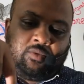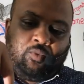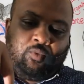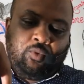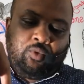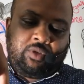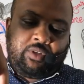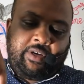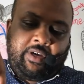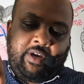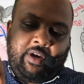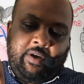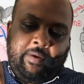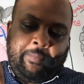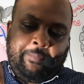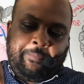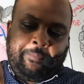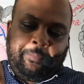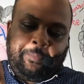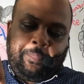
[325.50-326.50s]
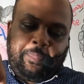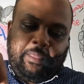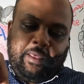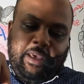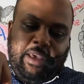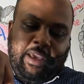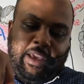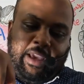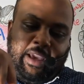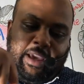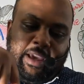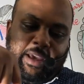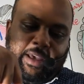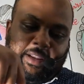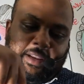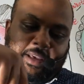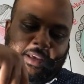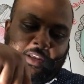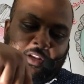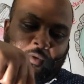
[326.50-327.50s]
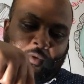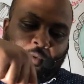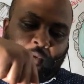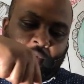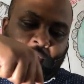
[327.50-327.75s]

would come and it would